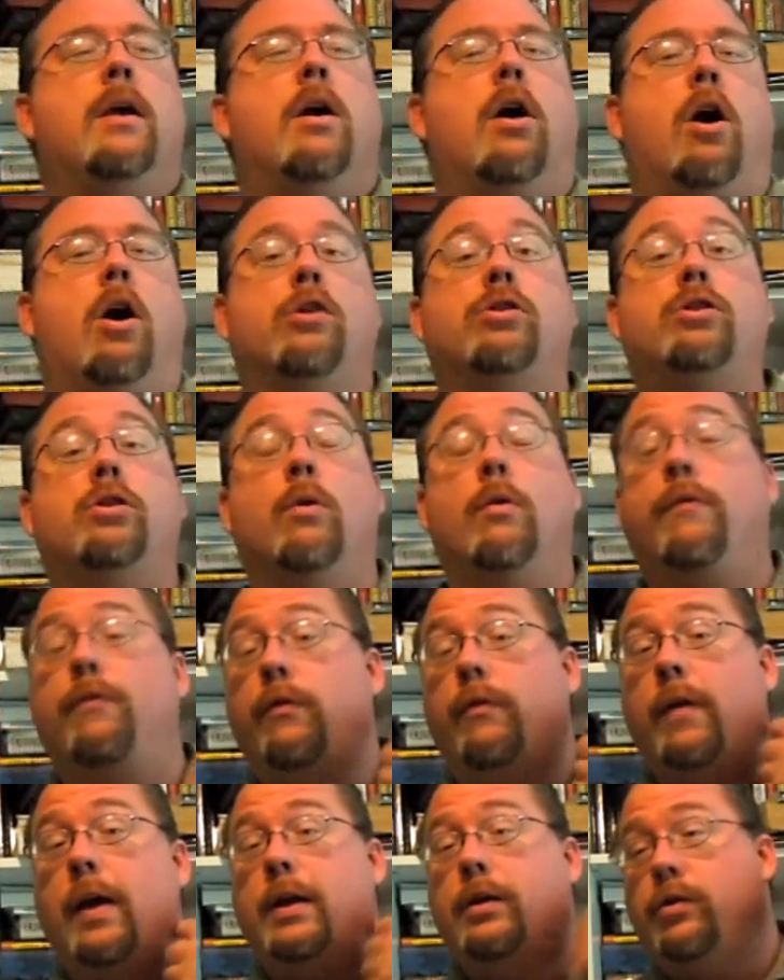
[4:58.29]
Also, if
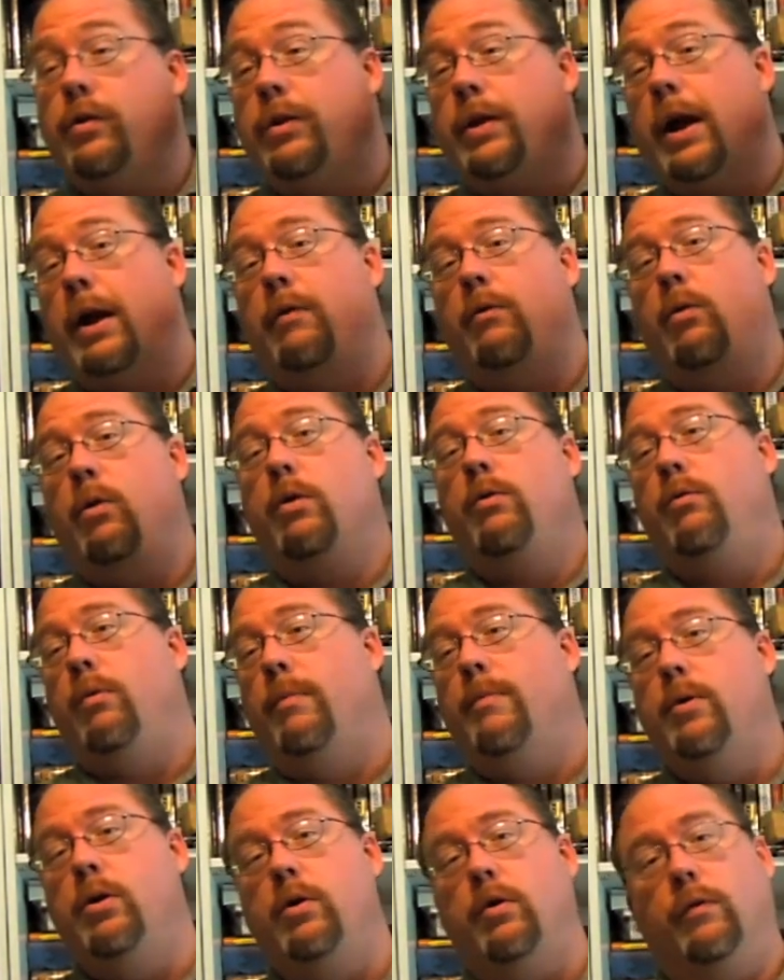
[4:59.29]
you've had your thyroid
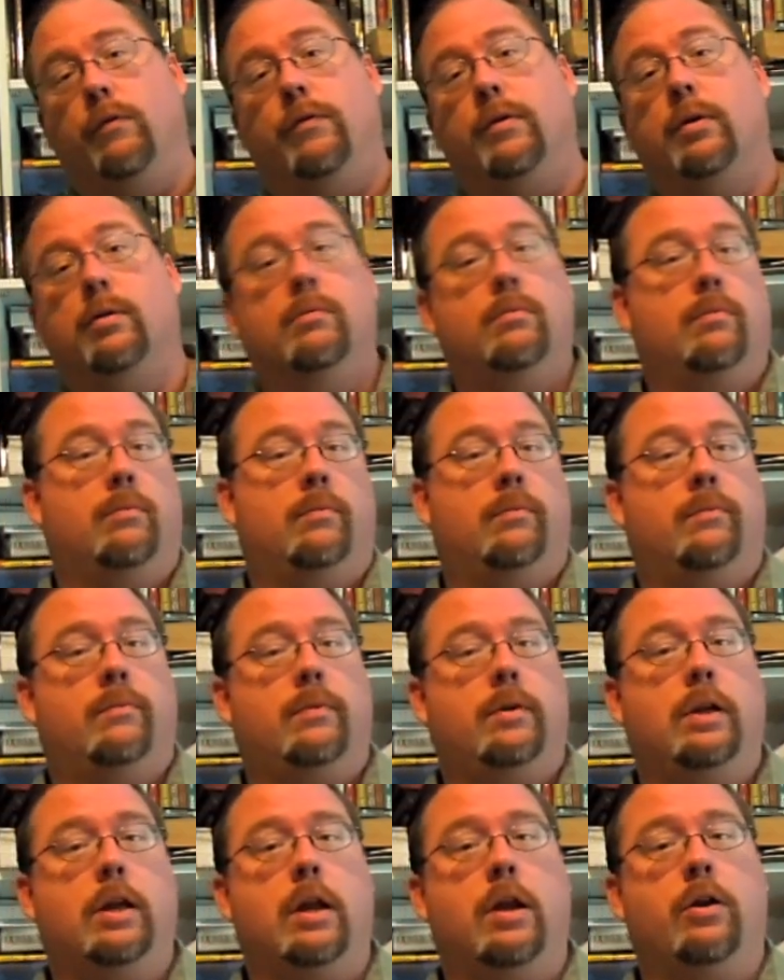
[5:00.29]
removed,
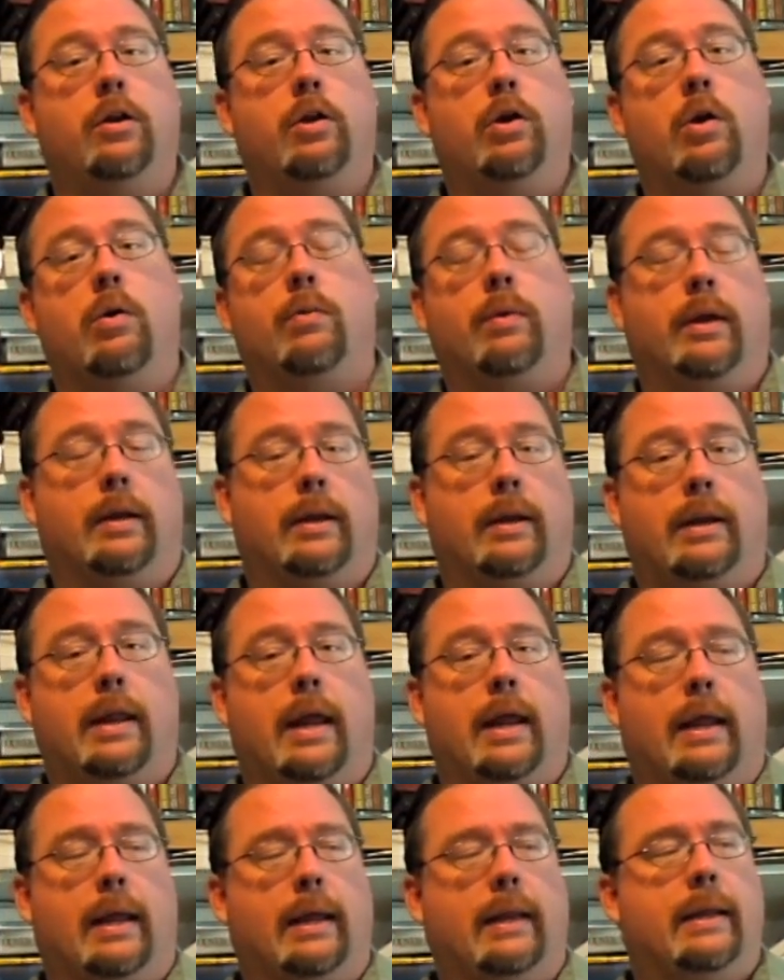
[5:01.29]
you know, you don't need to
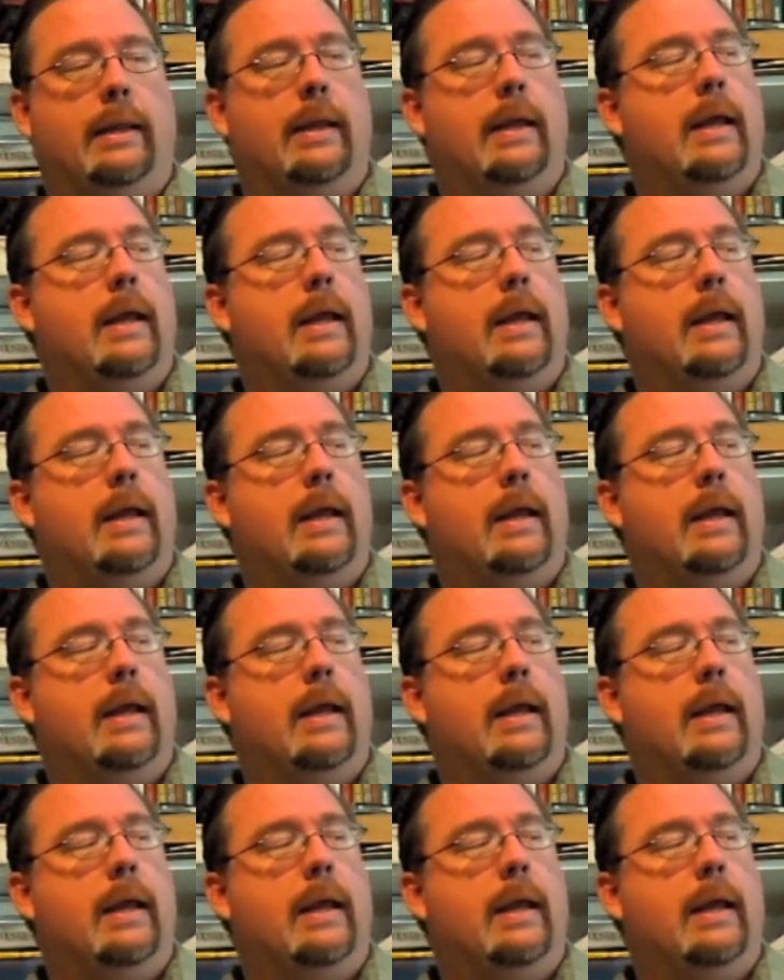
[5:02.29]
take it.